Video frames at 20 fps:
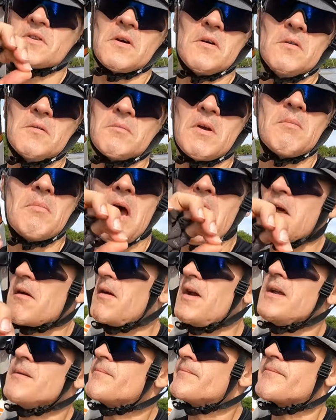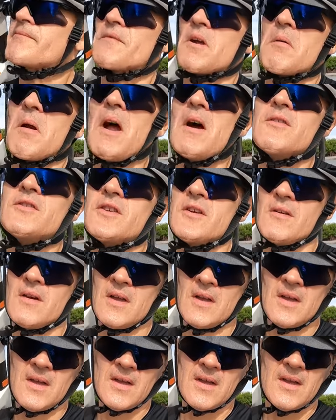going by battery around you,
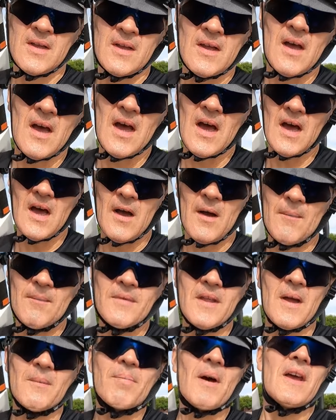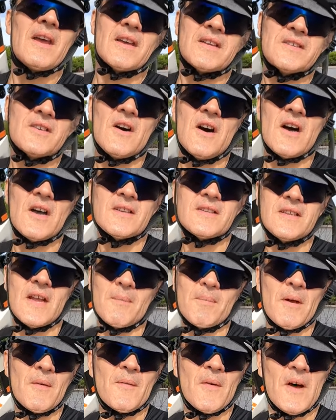not by exhaust,
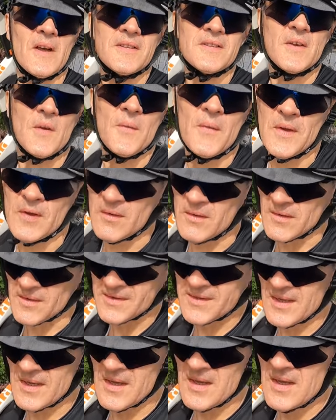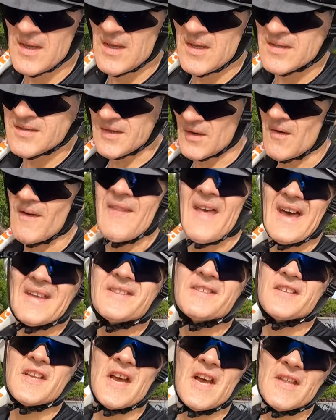not by fossil fuels. So in
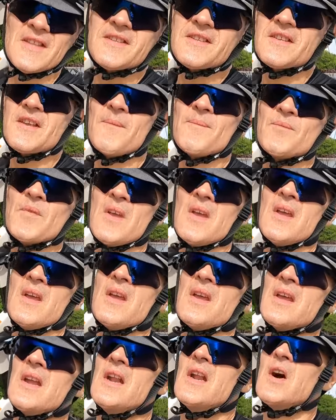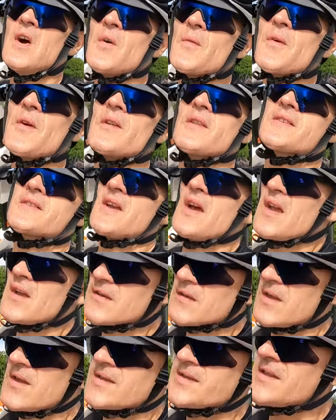that sense, you know, for the
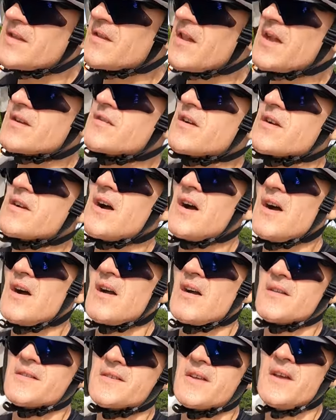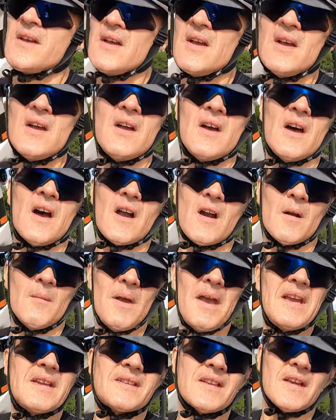cyclist, the electric cars are
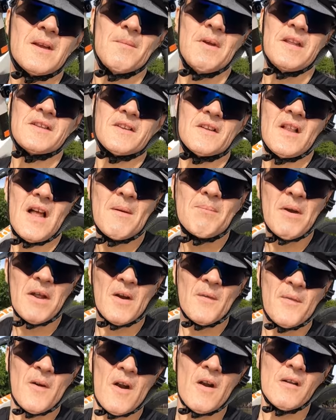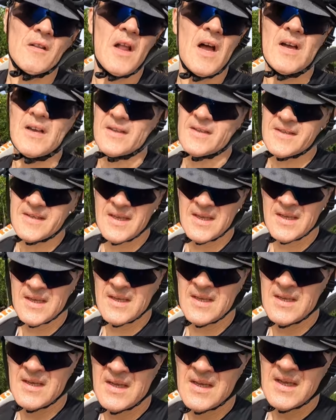amazing. I mean, it's a lot better for our lungs.
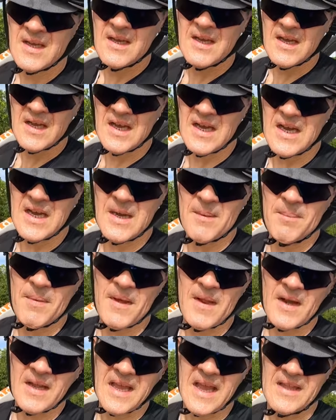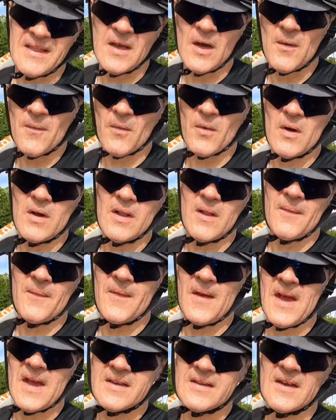But again, the overall
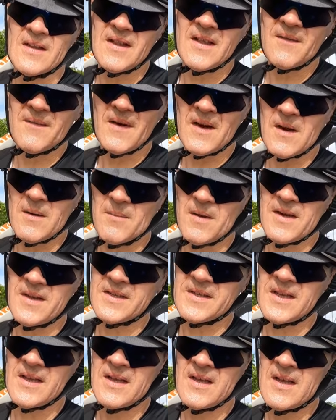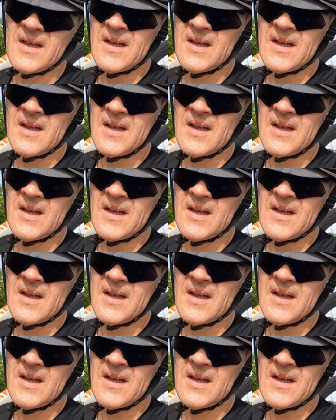effect on the environment is